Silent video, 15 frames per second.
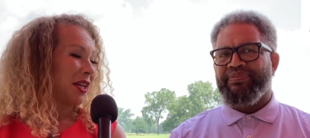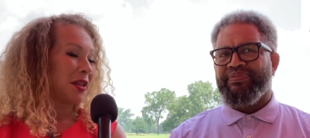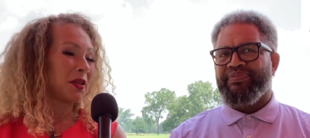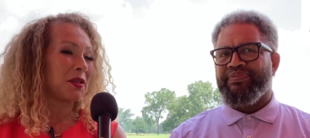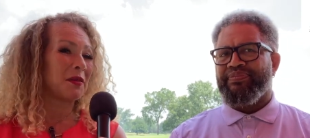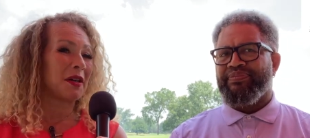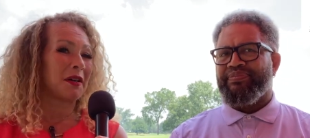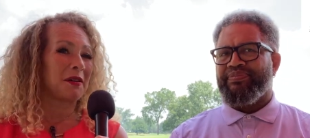
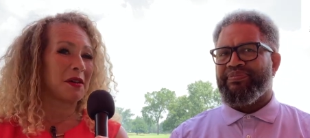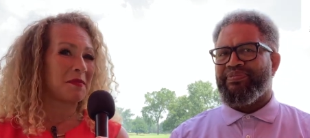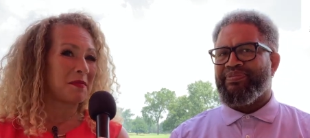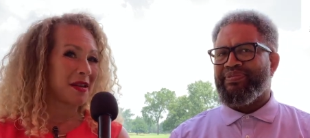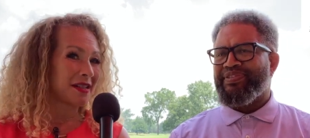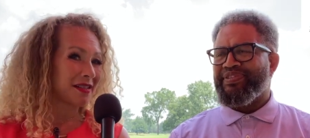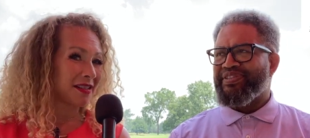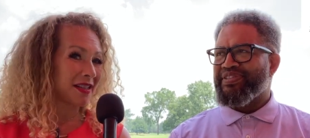Speaker 1: You are an
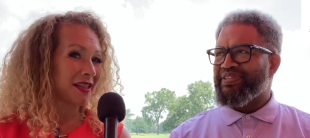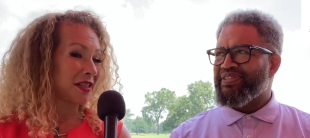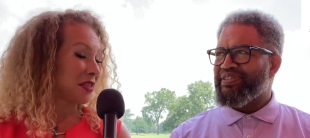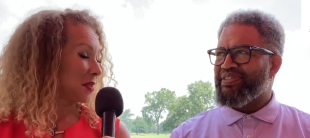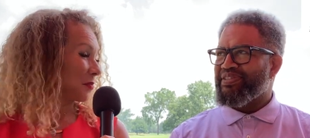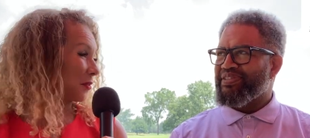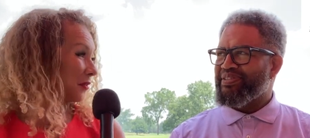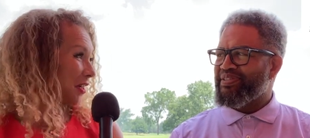amazing
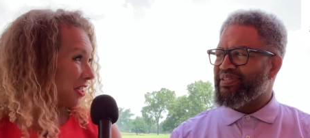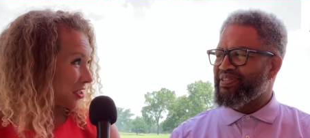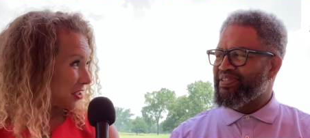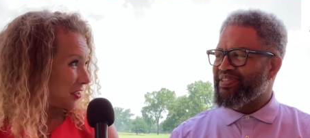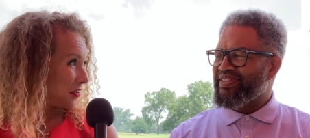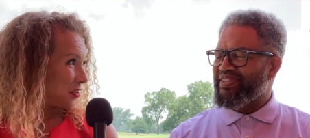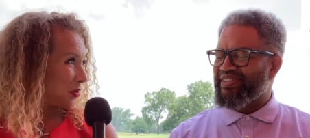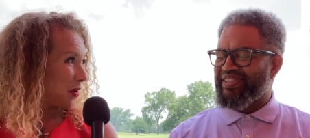
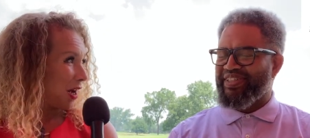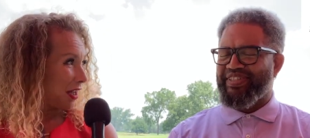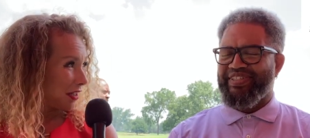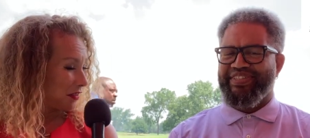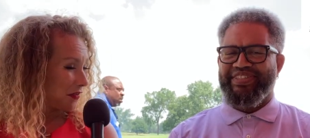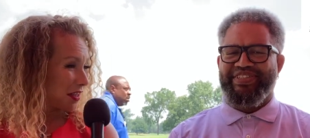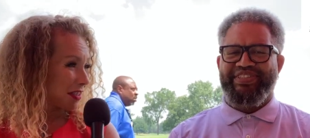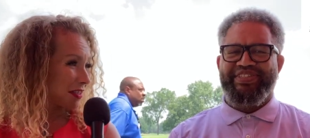inspiration to all
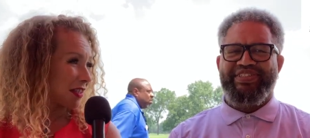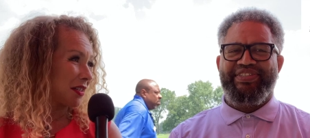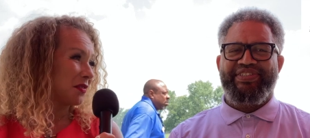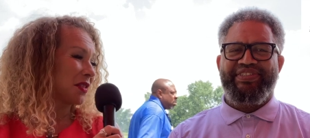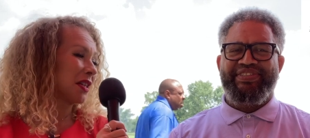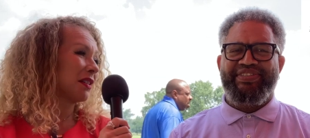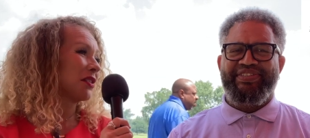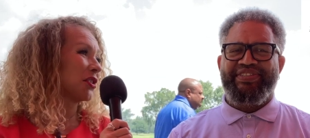of us. Can you
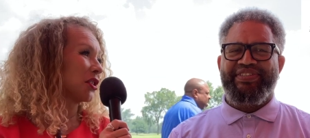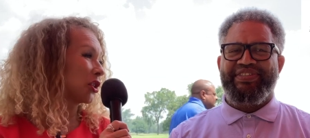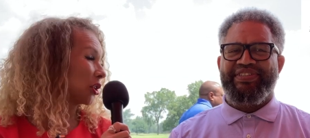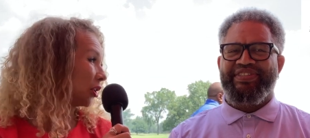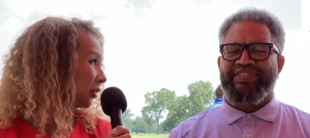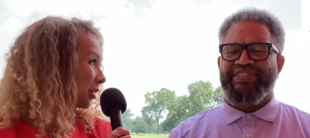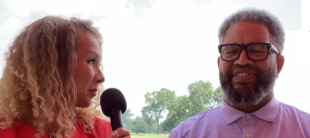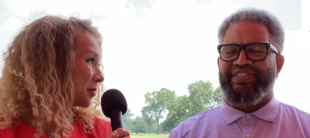tell us your
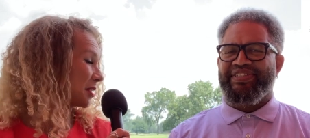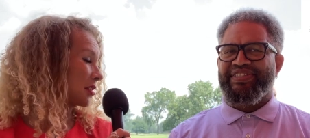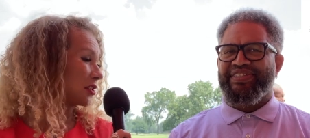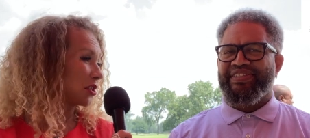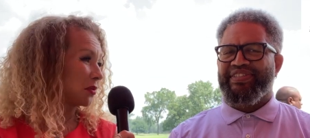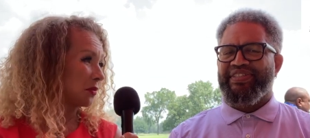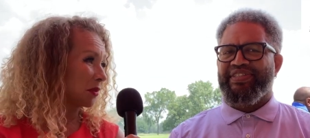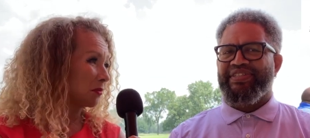current
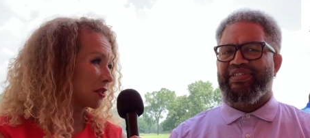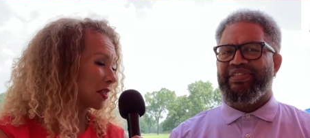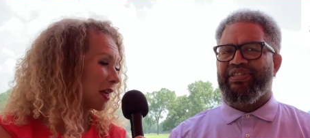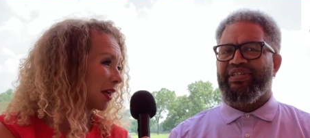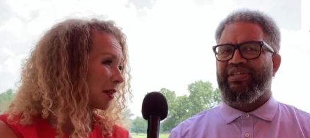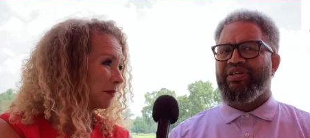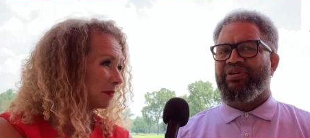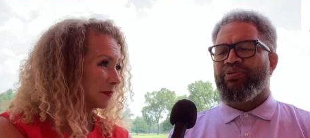position one more
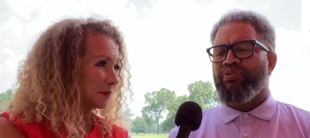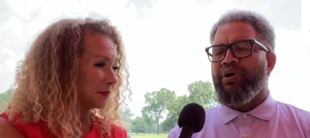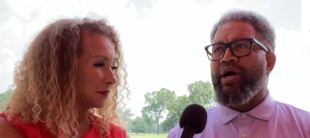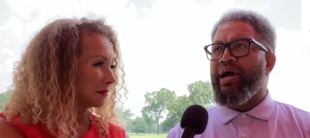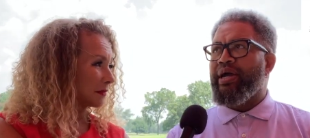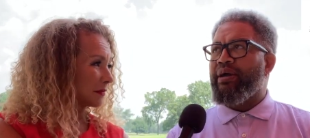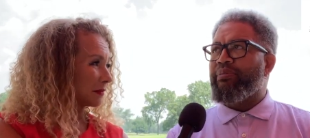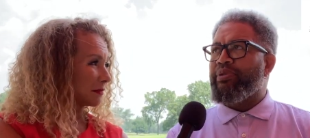time?
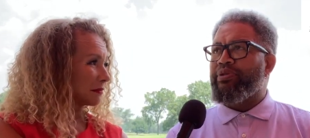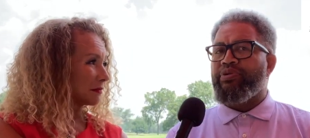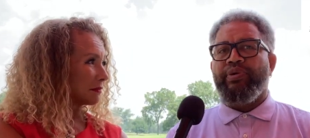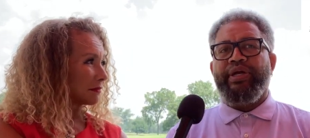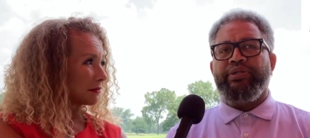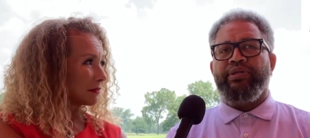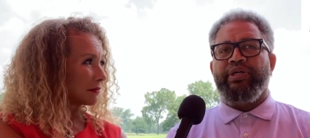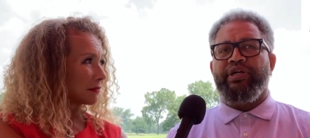
Speaker 2: I am the
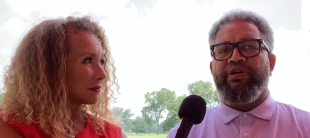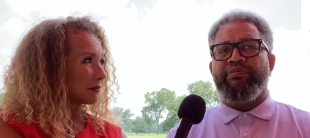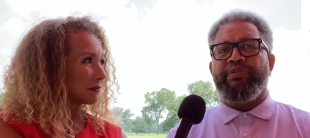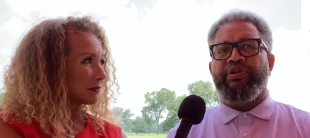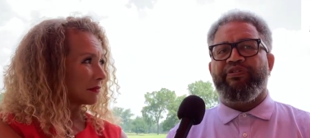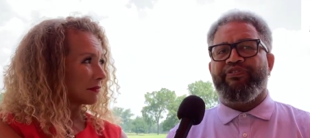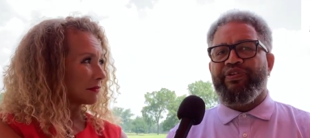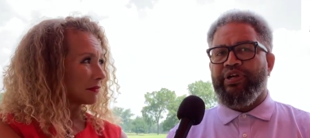Director of
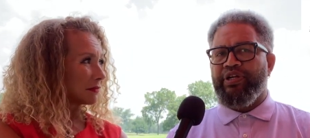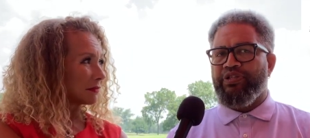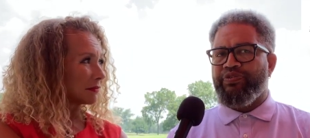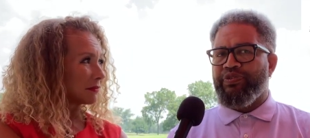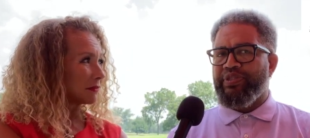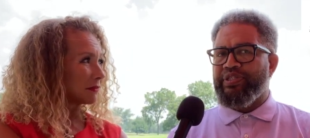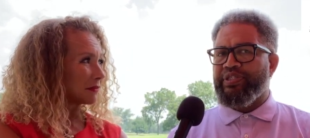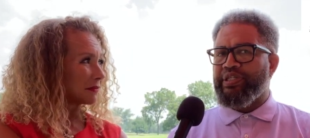Government Affairs
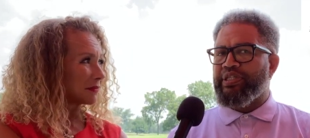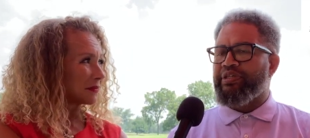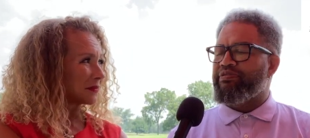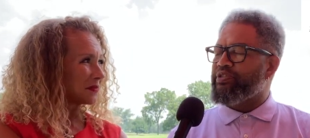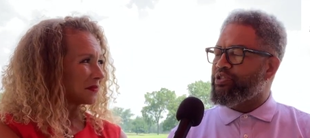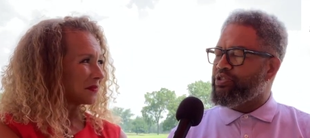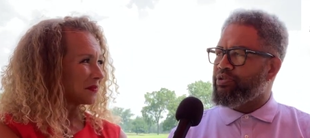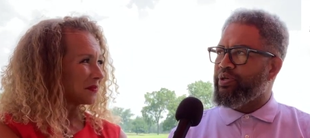for the City of
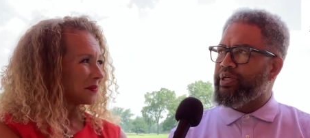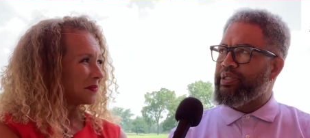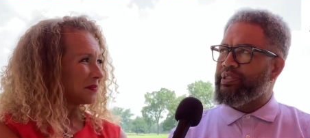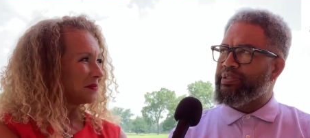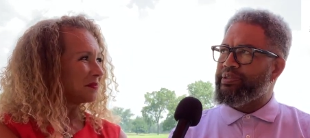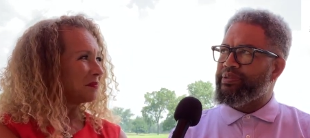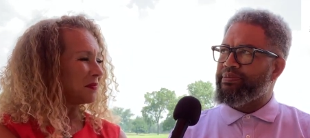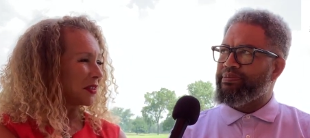Detroit.
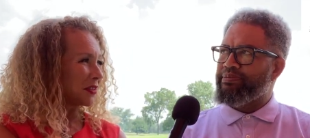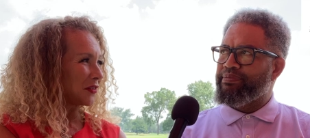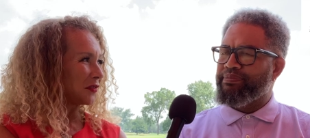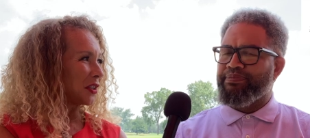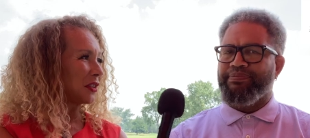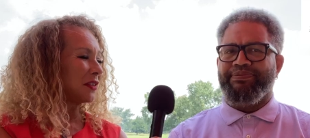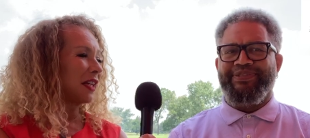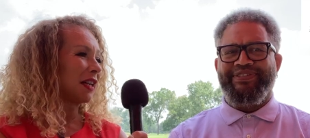
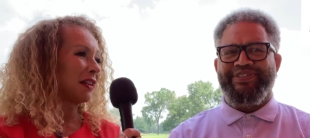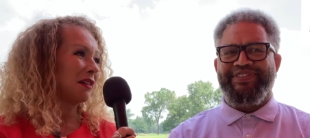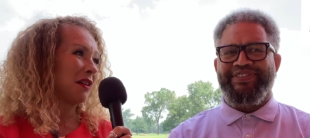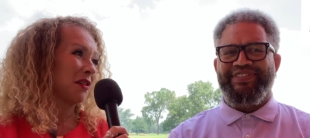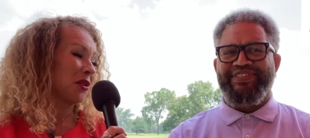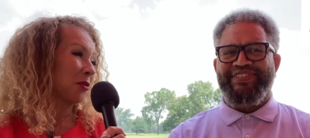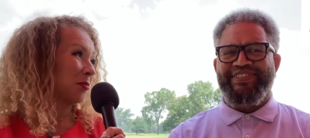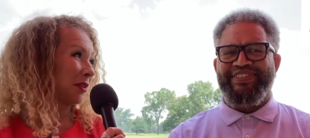Beautiful.
Speaker 1: Yet
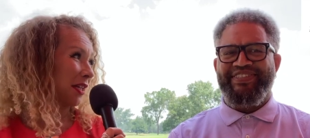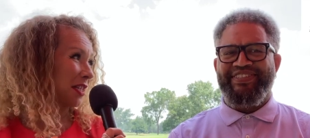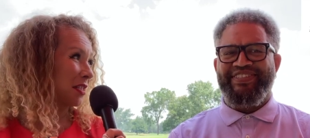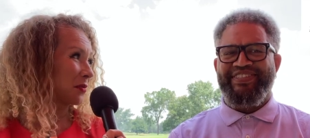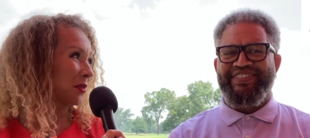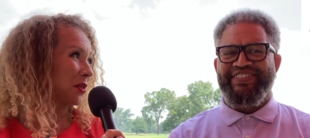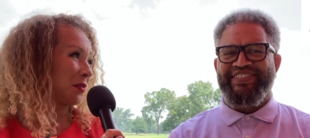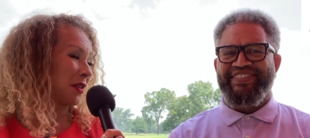another place
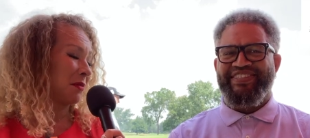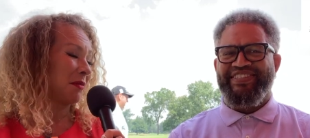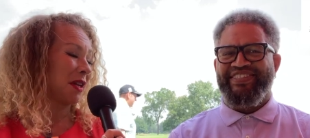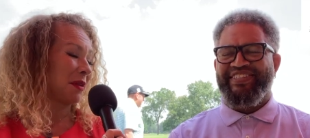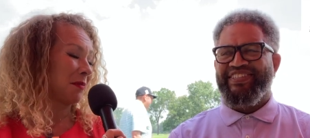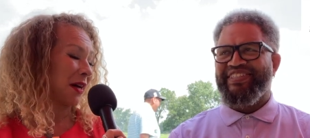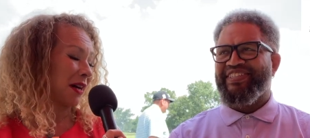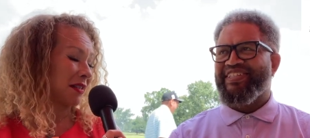where you can
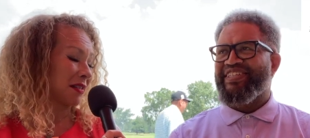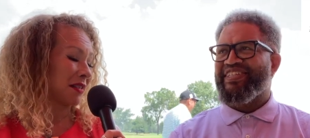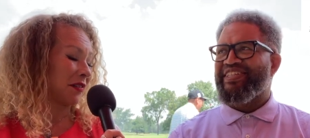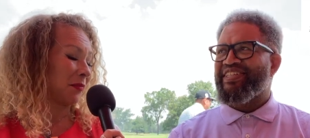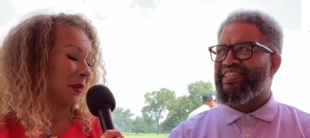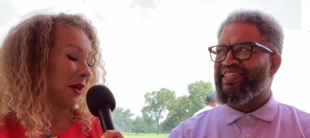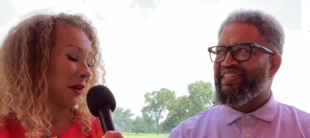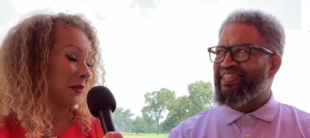make
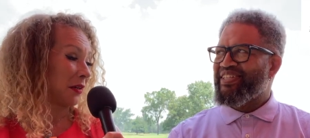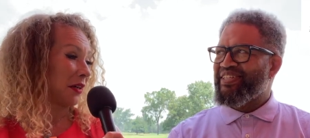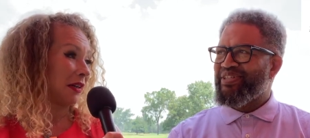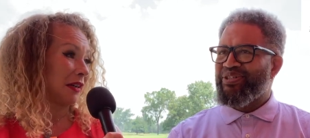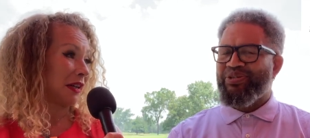positive power.